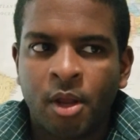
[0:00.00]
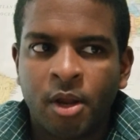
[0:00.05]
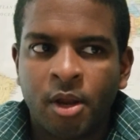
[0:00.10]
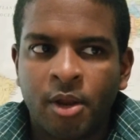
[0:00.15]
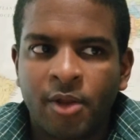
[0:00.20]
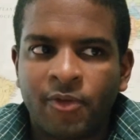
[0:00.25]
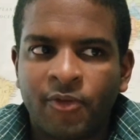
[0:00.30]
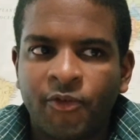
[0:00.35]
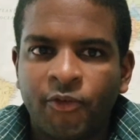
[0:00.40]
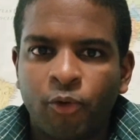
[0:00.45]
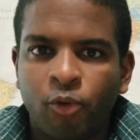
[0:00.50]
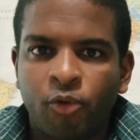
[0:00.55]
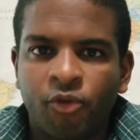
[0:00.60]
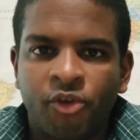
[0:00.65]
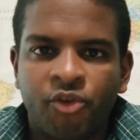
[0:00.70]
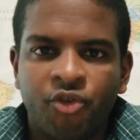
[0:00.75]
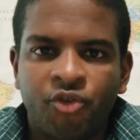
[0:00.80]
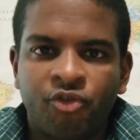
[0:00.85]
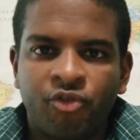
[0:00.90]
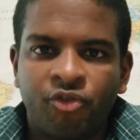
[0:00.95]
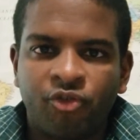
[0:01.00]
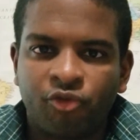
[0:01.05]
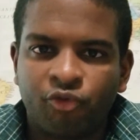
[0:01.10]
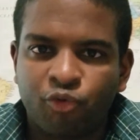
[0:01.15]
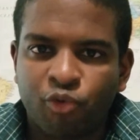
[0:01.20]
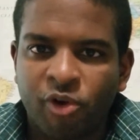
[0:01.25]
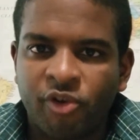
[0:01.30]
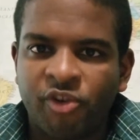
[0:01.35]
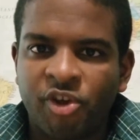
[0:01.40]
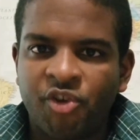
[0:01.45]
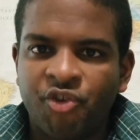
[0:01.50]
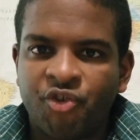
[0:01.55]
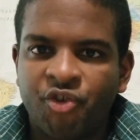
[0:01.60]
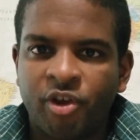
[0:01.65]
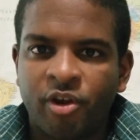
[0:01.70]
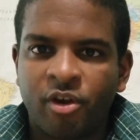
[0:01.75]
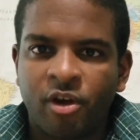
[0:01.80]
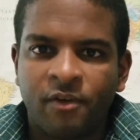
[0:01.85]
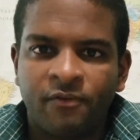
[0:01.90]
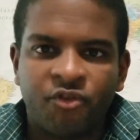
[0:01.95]
And so the
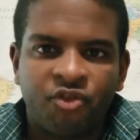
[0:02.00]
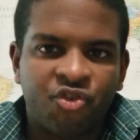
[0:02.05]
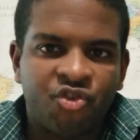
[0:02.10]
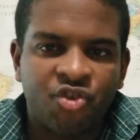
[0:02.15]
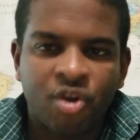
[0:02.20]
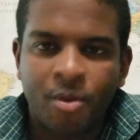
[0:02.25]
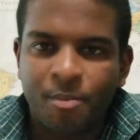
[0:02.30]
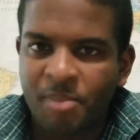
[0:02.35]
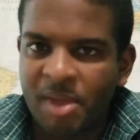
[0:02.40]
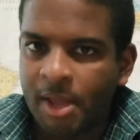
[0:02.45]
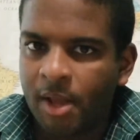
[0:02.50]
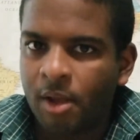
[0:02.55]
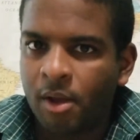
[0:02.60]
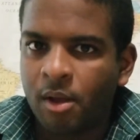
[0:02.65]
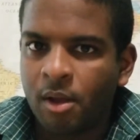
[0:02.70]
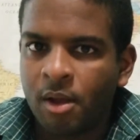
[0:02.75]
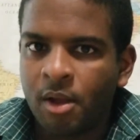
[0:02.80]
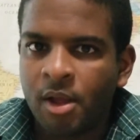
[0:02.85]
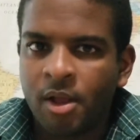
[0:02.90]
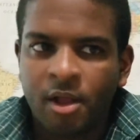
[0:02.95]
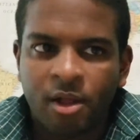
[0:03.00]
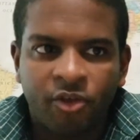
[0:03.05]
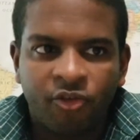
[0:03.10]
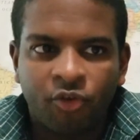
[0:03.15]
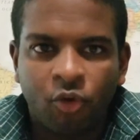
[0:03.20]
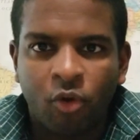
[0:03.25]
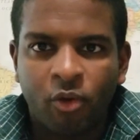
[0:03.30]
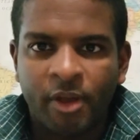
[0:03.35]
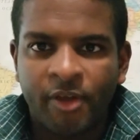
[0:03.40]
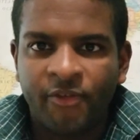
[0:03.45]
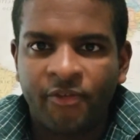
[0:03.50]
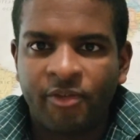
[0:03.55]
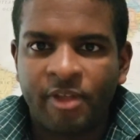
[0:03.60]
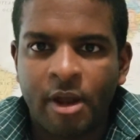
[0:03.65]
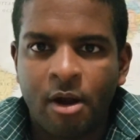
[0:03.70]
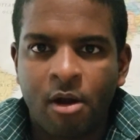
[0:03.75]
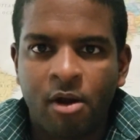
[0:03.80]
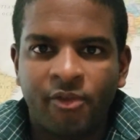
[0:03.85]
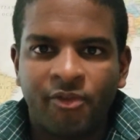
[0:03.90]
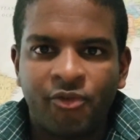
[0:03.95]
tradition of shipping is always
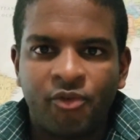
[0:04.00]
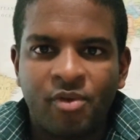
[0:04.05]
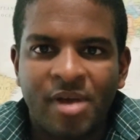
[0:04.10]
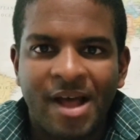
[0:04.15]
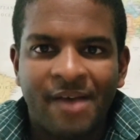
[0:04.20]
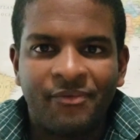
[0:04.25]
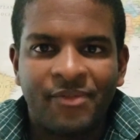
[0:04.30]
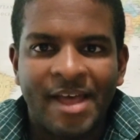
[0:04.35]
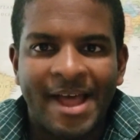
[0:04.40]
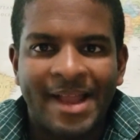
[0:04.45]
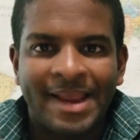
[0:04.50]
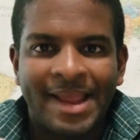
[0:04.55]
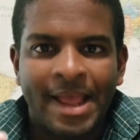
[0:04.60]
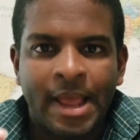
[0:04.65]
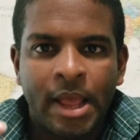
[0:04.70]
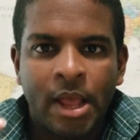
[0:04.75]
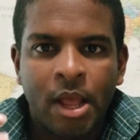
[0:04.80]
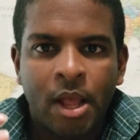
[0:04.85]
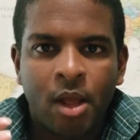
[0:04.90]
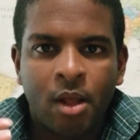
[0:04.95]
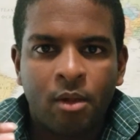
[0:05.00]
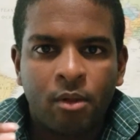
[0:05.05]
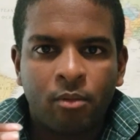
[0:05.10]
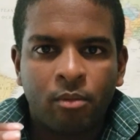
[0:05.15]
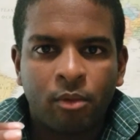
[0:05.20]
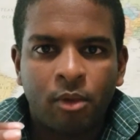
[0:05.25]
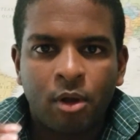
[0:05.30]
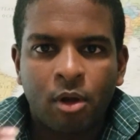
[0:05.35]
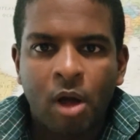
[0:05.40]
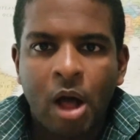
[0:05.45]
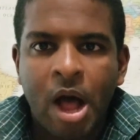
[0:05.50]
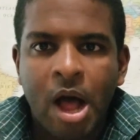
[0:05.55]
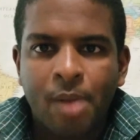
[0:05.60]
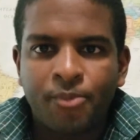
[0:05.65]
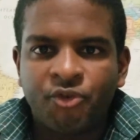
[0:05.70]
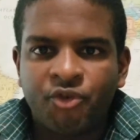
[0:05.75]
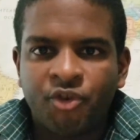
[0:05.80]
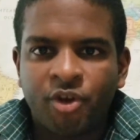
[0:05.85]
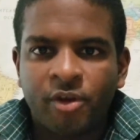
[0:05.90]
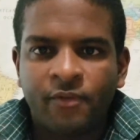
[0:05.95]
there. You have that
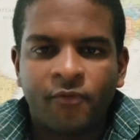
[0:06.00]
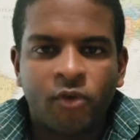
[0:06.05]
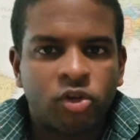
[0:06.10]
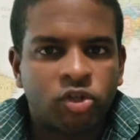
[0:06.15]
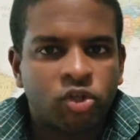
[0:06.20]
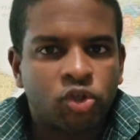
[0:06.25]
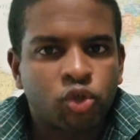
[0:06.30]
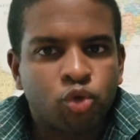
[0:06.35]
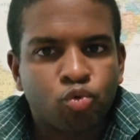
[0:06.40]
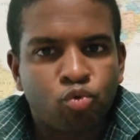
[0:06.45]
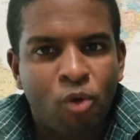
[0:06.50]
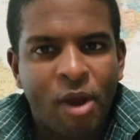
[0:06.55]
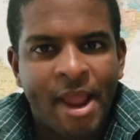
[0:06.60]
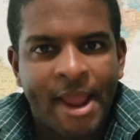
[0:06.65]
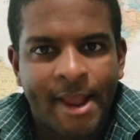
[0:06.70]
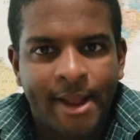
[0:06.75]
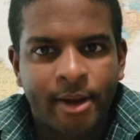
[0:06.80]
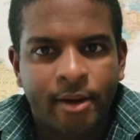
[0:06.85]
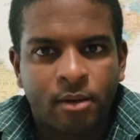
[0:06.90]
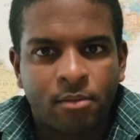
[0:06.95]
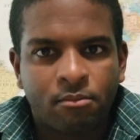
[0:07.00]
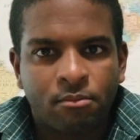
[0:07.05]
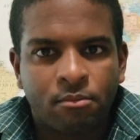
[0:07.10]
option for trade.